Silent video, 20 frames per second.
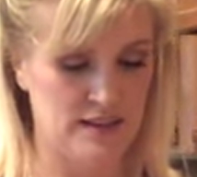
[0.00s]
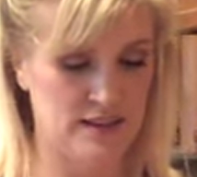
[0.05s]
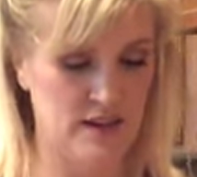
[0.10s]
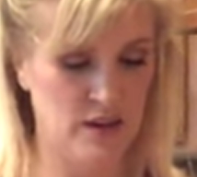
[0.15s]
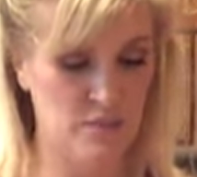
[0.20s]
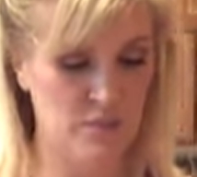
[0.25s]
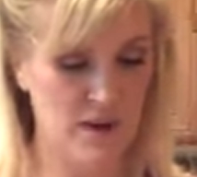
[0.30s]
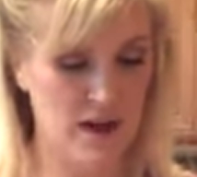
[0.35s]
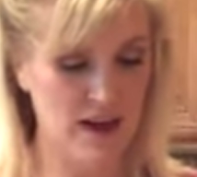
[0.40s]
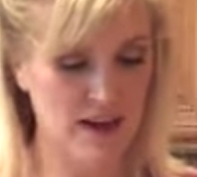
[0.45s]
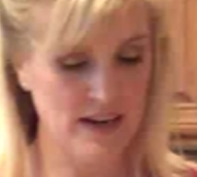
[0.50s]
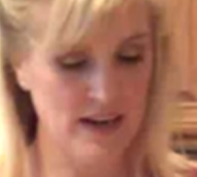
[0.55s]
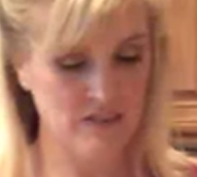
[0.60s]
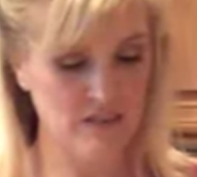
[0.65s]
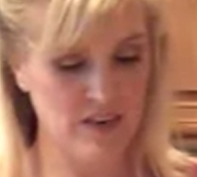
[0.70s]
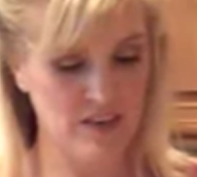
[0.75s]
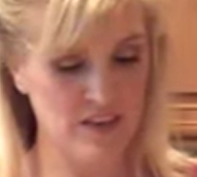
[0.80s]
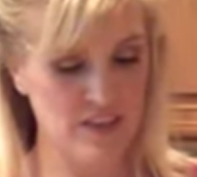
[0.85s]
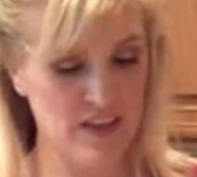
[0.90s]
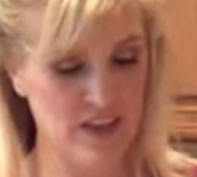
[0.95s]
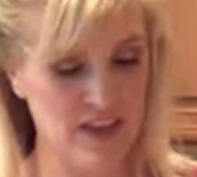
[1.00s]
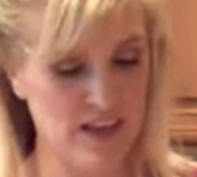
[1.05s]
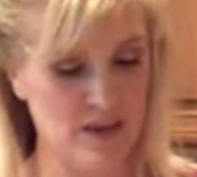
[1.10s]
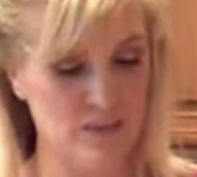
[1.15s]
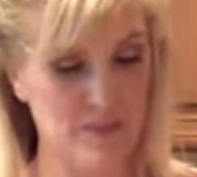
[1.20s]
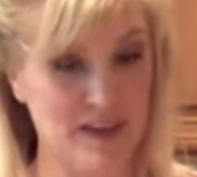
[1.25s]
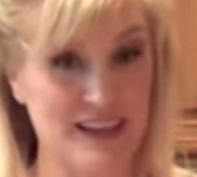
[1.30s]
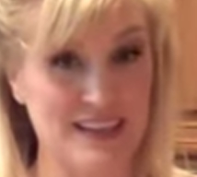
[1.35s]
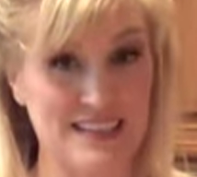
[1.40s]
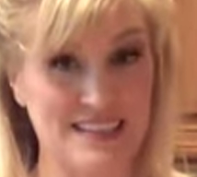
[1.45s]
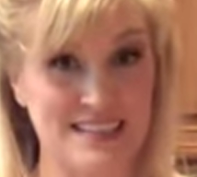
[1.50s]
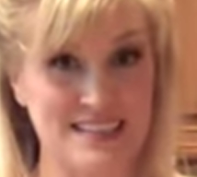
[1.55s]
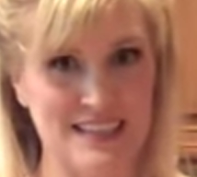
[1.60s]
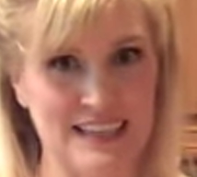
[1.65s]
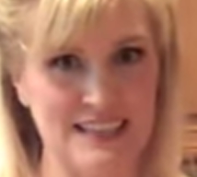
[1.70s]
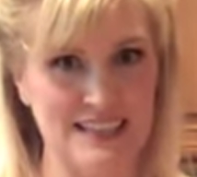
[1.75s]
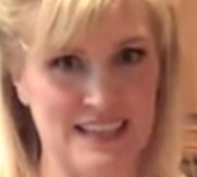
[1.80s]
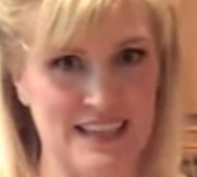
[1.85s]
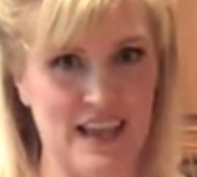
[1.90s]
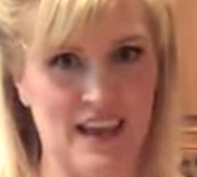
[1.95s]
combine everything and make it
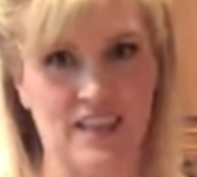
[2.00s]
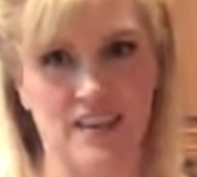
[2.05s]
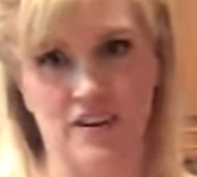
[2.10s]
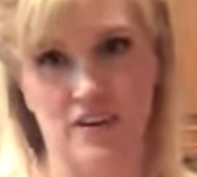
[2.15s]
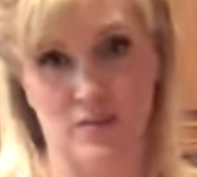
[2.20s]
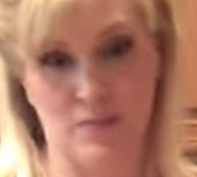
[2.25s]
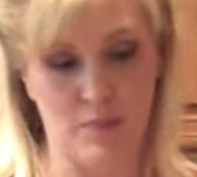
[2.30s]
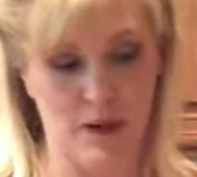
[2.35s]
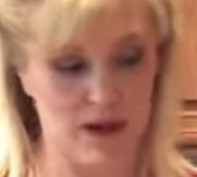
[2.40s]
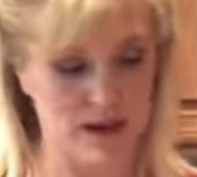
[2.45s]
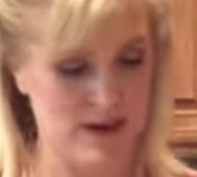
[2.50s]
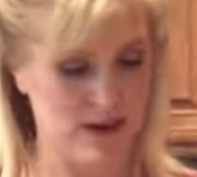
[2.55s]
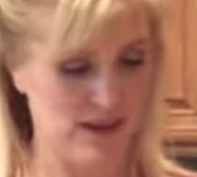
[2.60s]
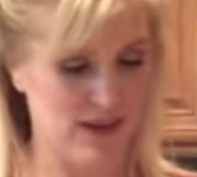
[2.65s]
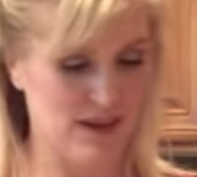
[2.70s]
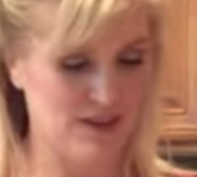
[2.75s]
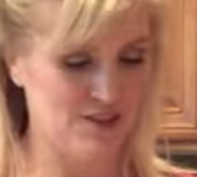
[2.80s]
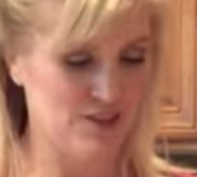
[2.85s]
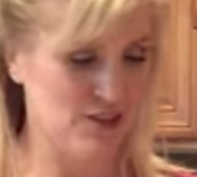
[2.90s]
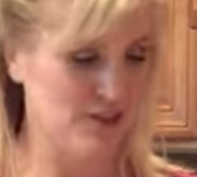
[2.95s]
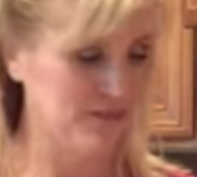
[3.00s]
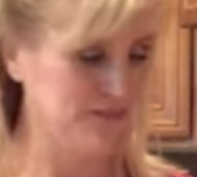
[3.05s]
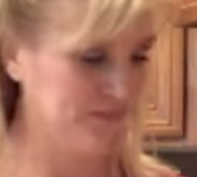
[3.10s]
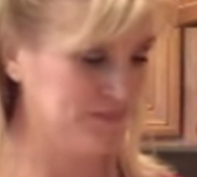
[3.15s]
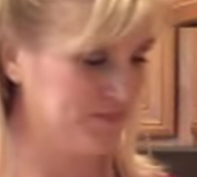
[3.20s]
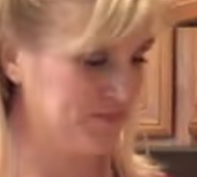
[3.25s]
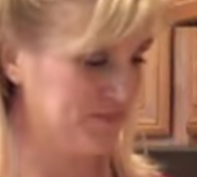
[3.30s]
stick together, a binding agent.